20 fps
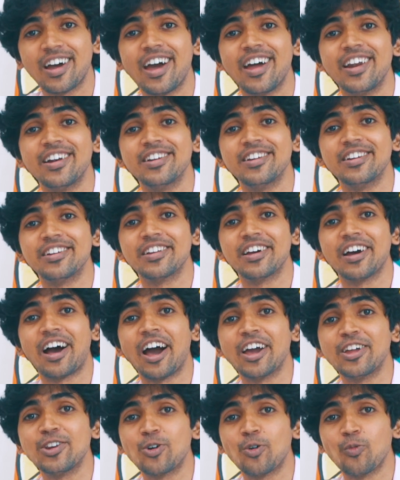And
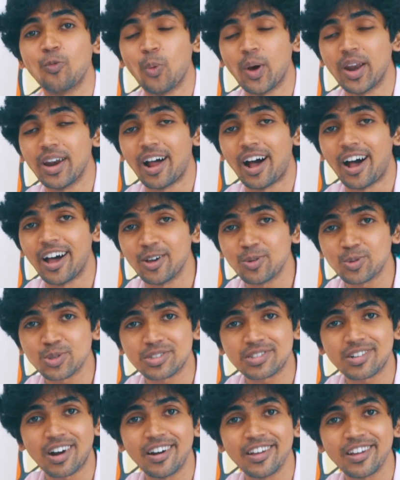I know when I was
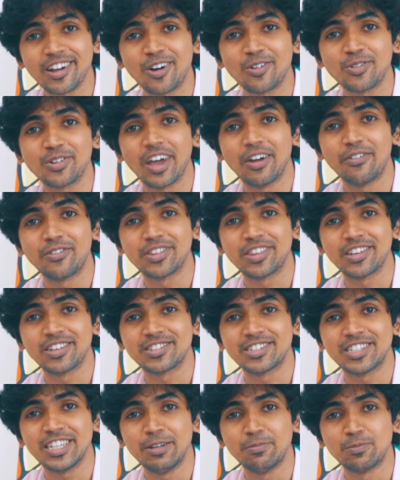starting out, everything
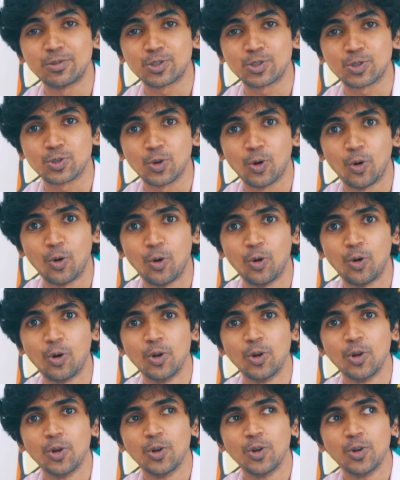seemed so
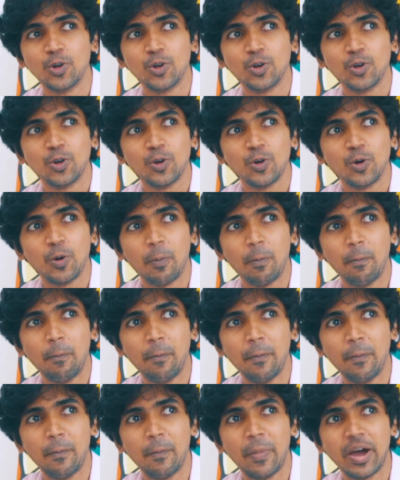
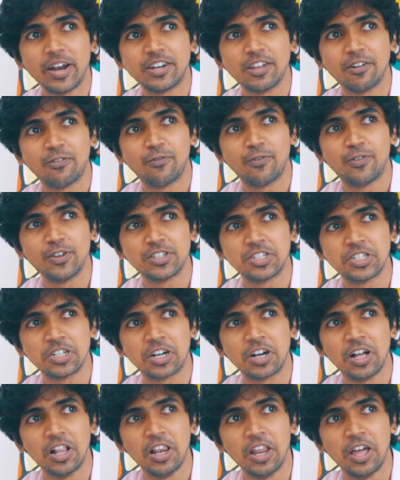
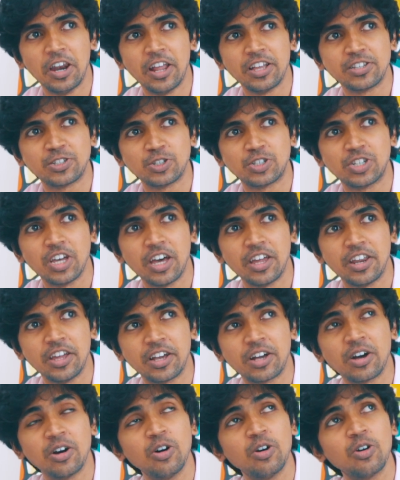metaphysical and
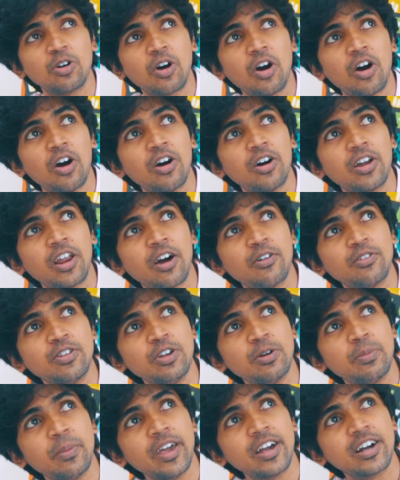esoteric. Oh God, how do
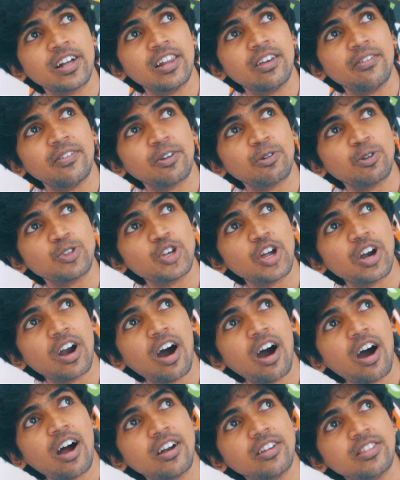you make a living with your
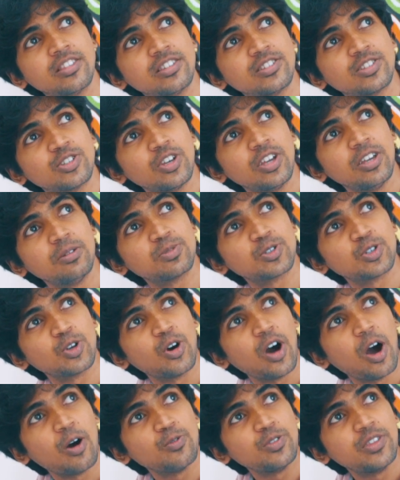art? It seems
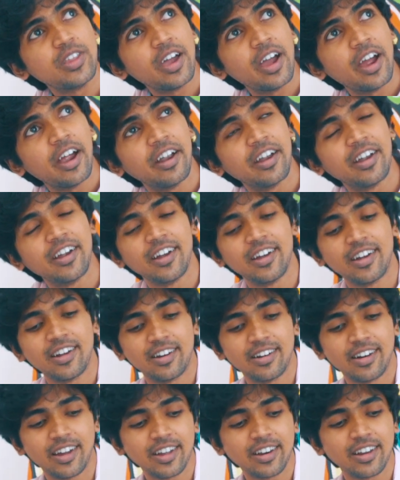so out there,
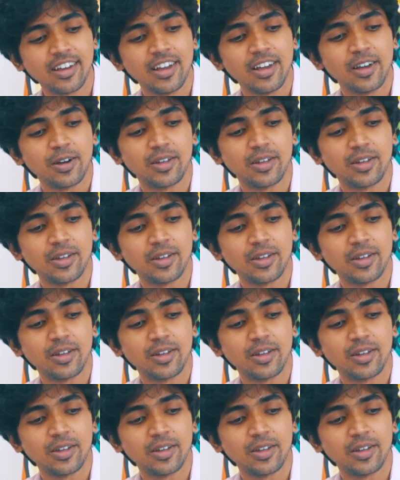right?